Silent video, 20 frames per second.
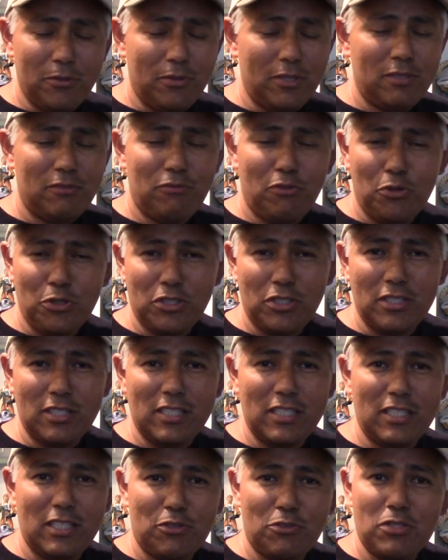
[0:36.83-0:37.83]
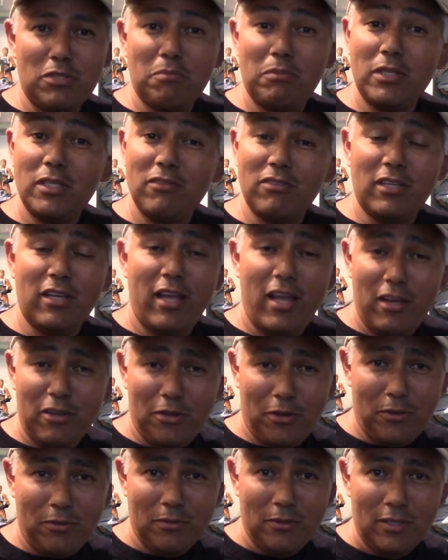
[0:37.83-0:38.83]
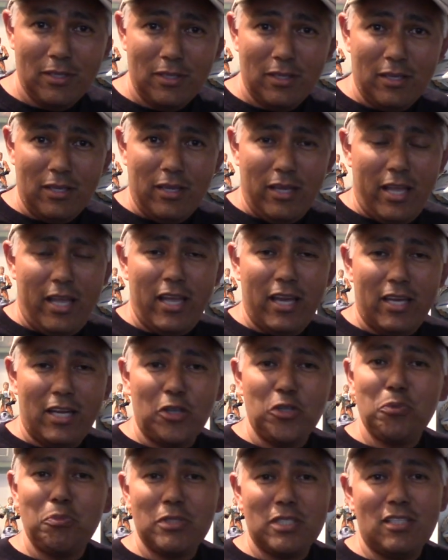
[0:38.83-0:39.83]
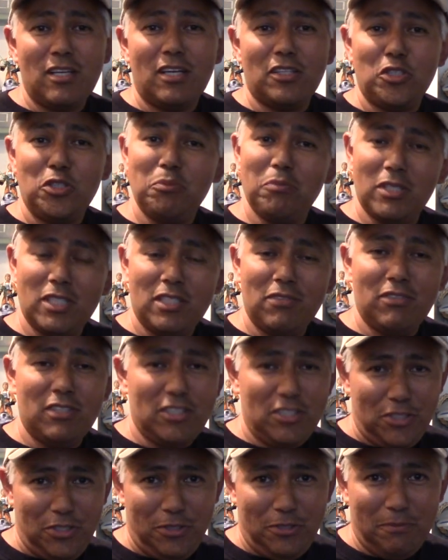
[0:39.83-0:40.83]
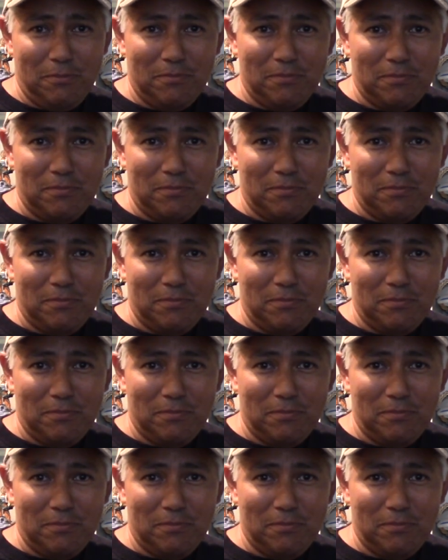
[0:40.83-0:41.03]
Unfortunately, there was a bit of an echo, and I hope it's not too much of an issue.